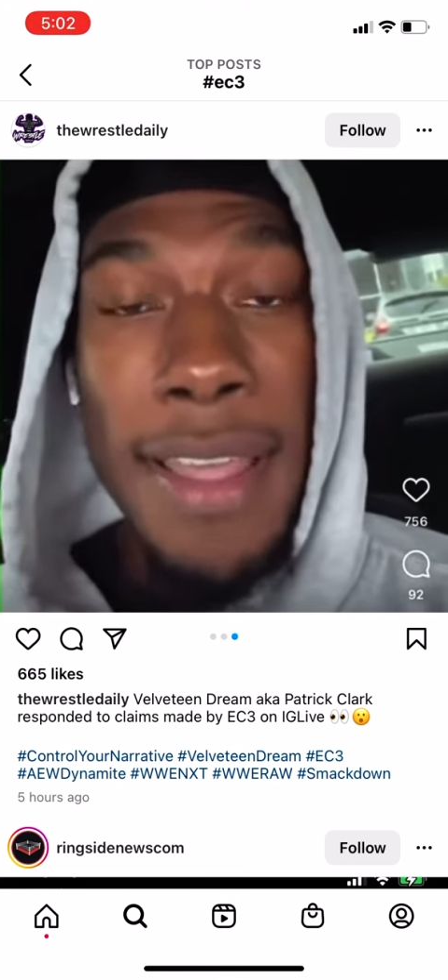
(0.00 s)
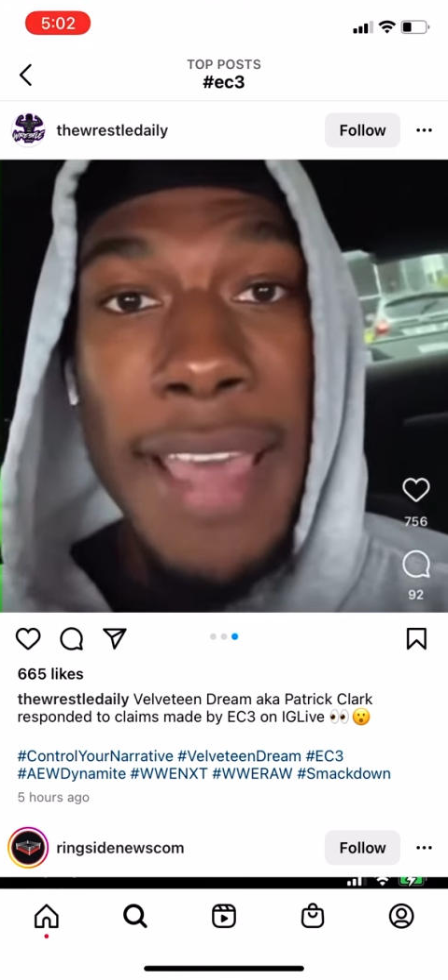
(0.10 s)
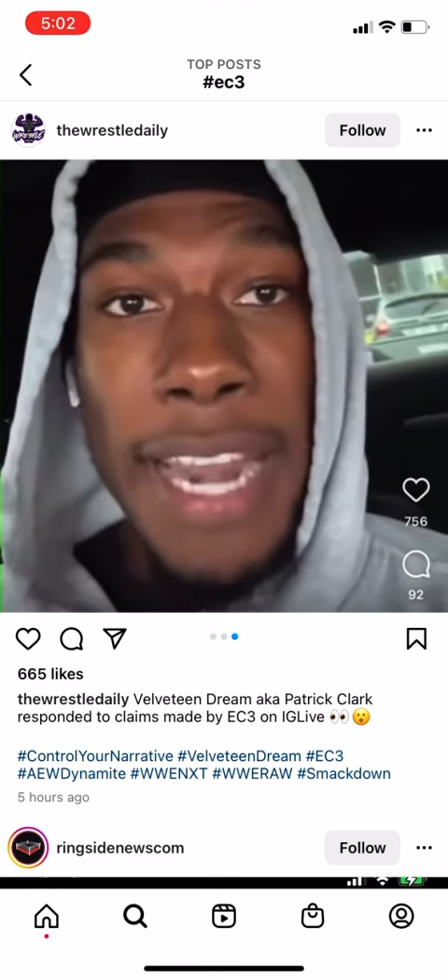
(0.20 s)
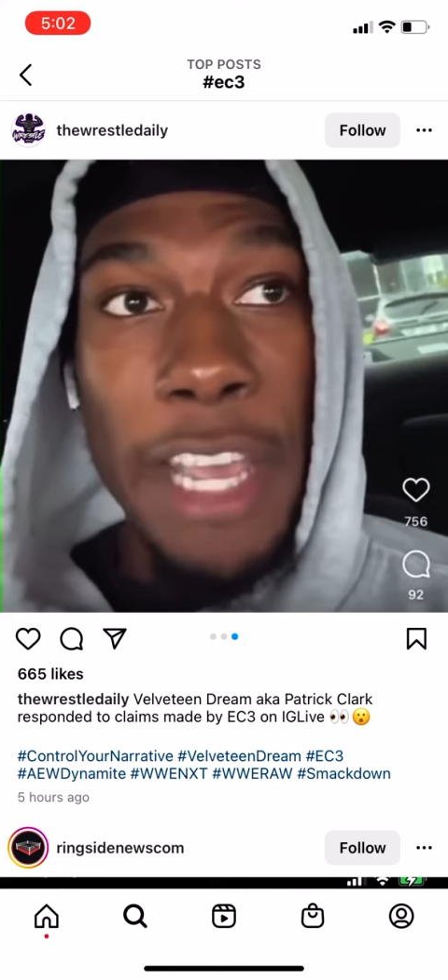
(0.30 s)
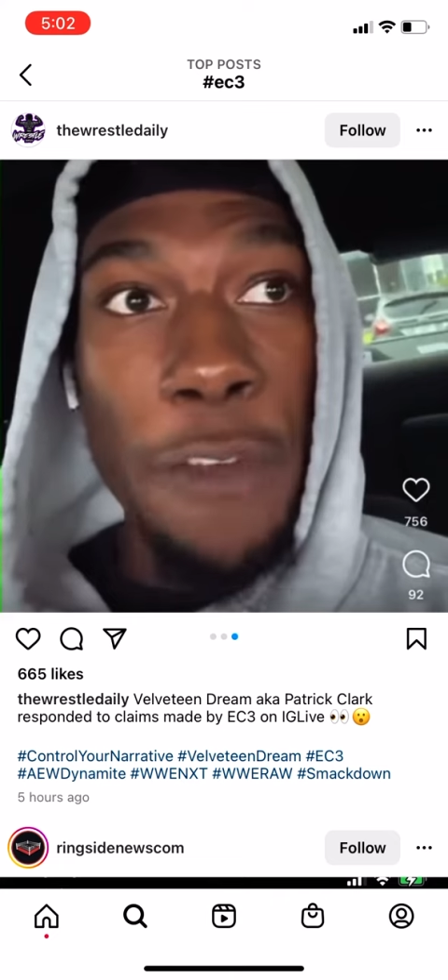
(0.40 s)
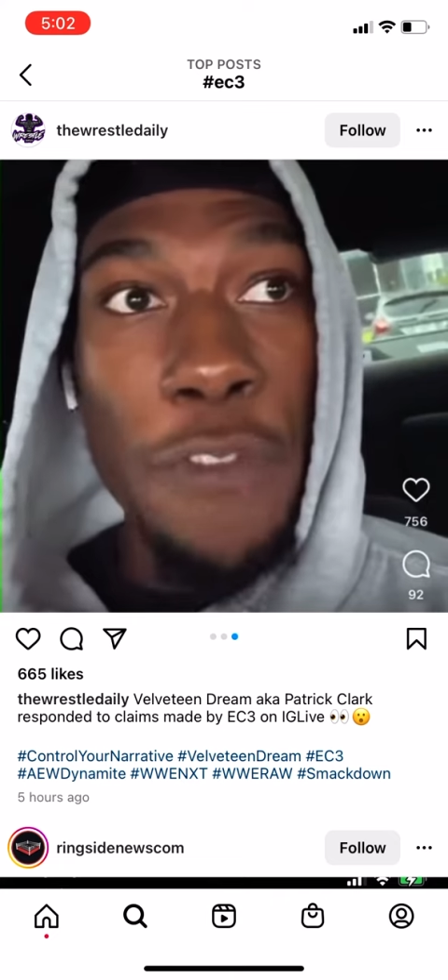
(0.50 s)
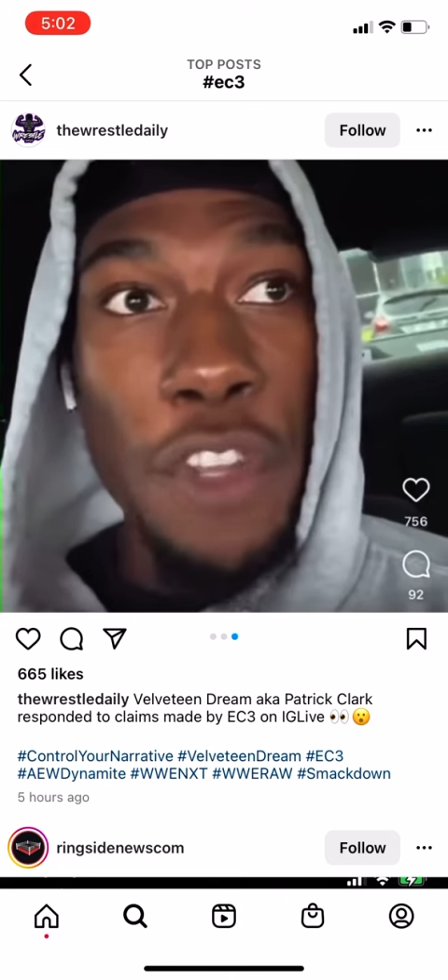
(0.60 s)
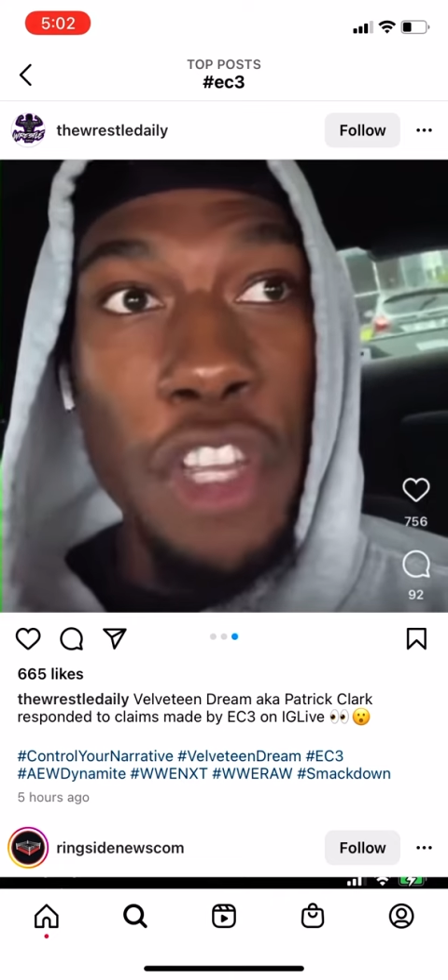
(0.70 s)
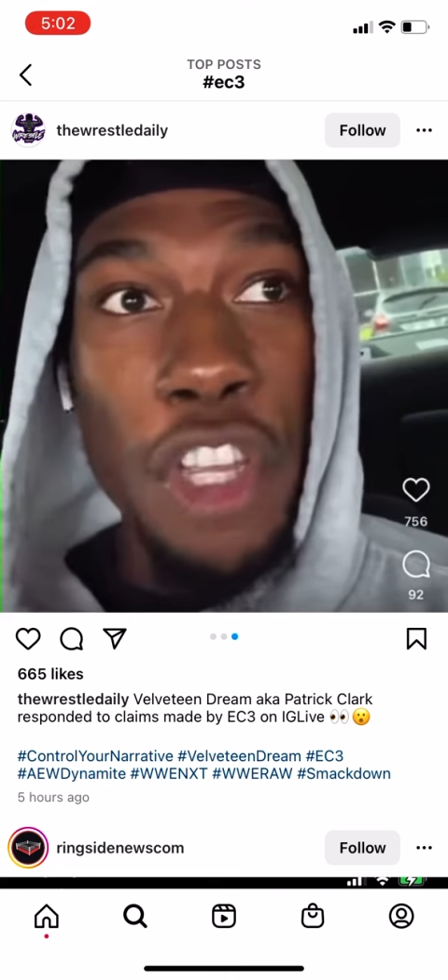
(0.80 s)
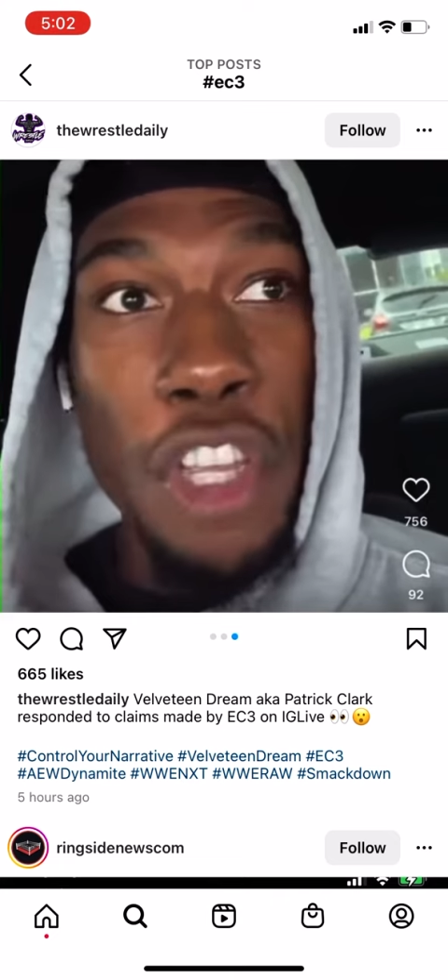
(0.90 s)
that if
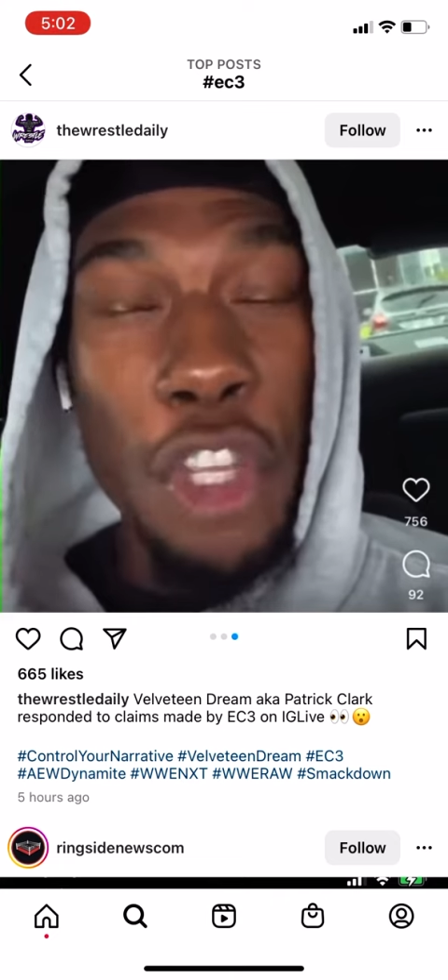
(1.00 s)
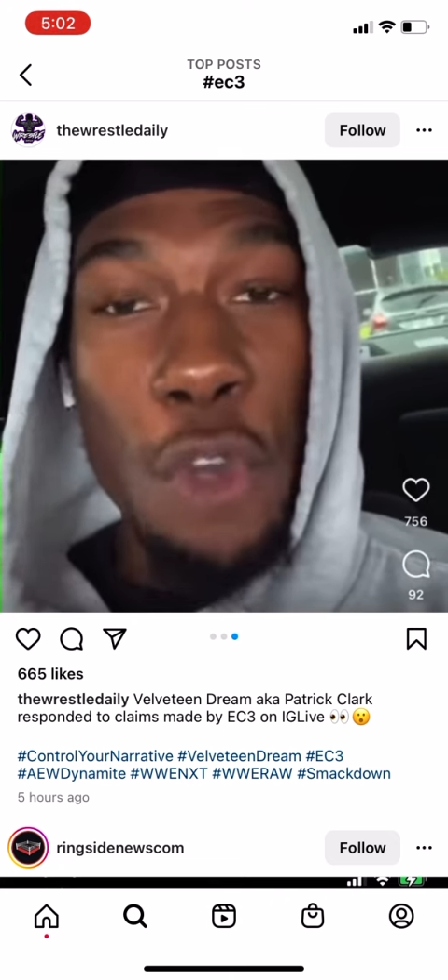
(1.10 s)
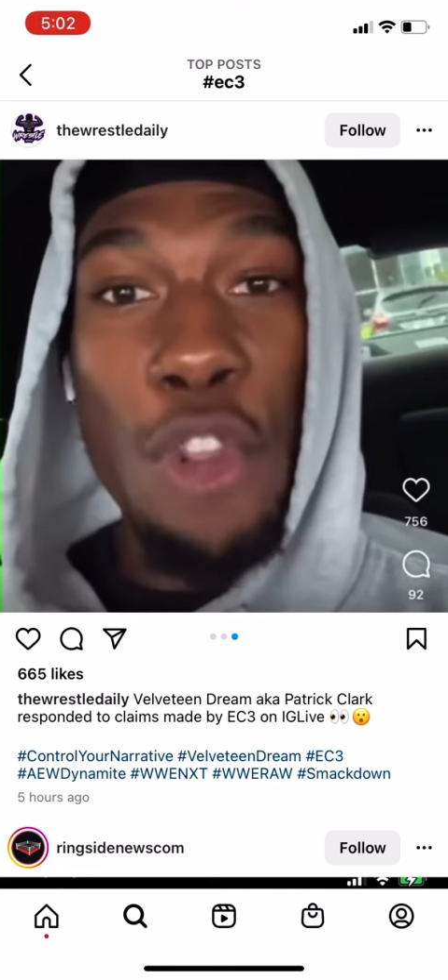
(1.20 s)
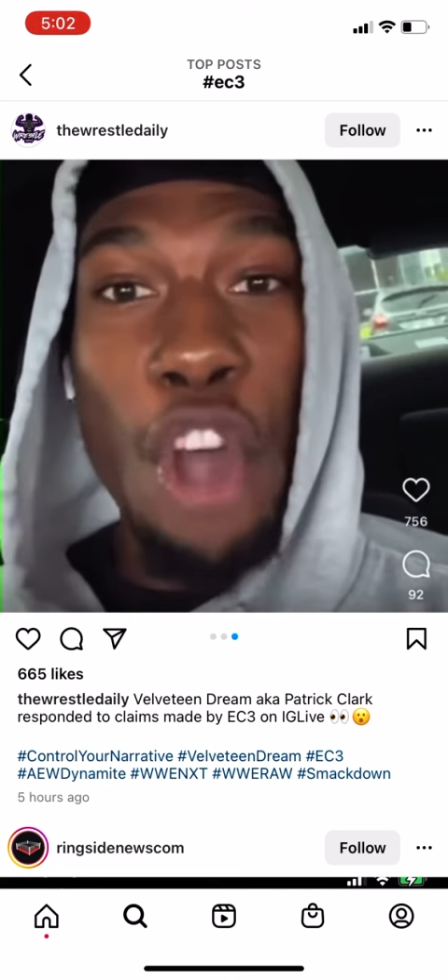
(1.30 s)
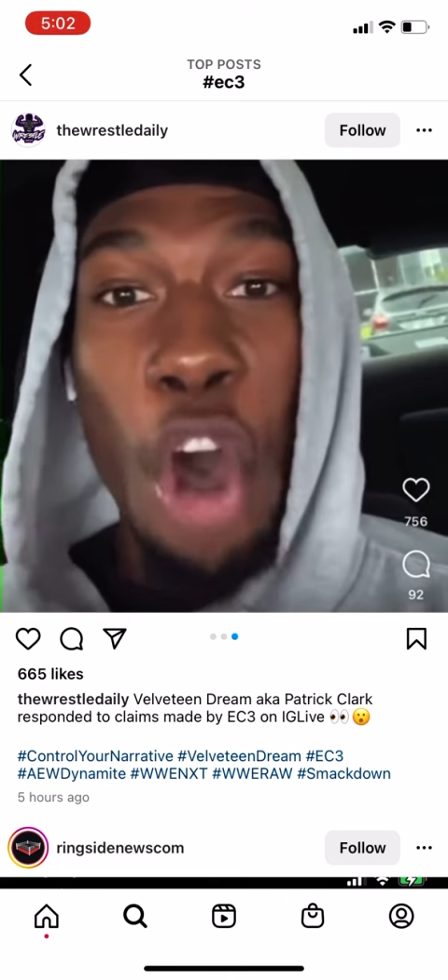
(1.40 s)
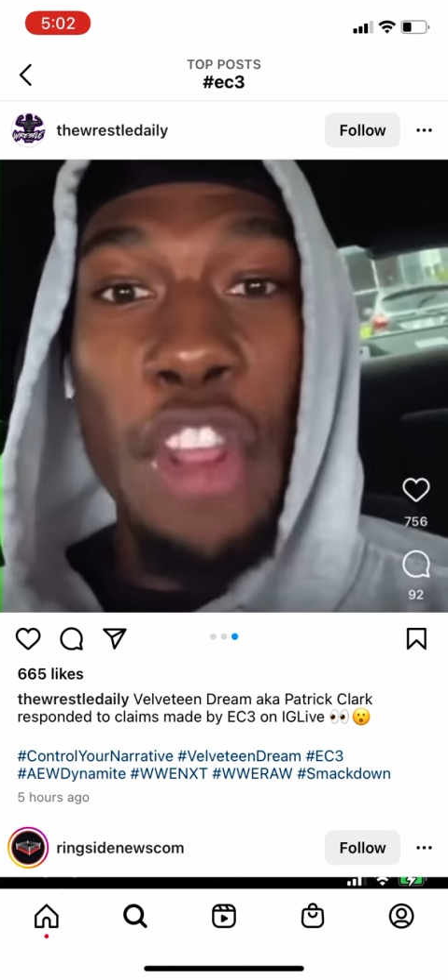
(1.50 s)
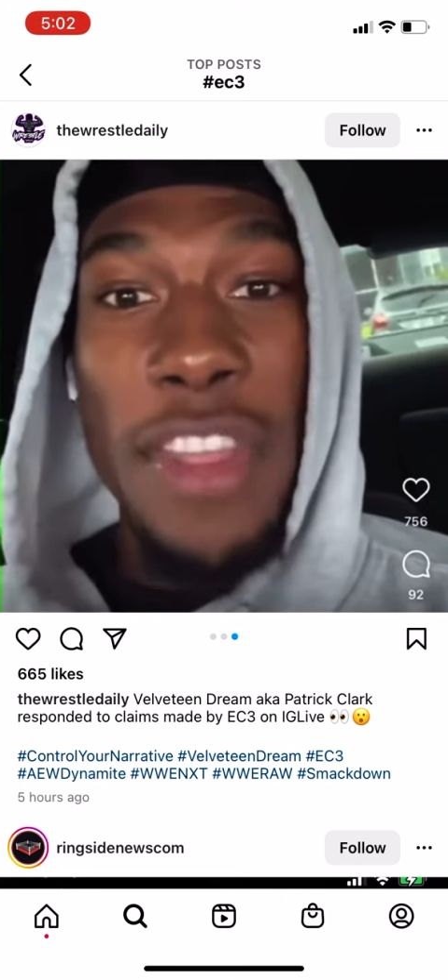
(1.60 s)
you thought